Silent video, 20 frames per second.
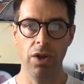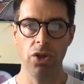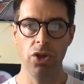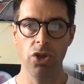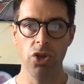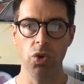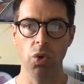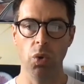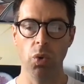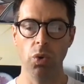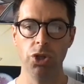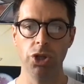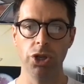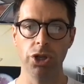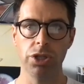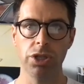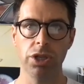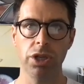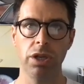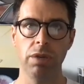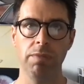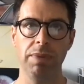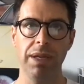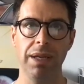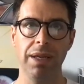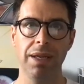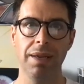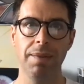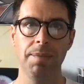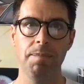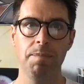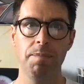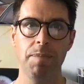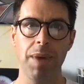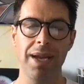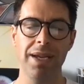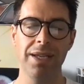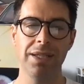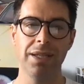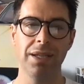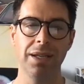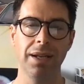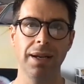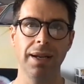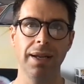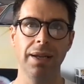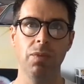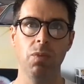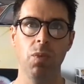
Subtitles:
you're just going to be basically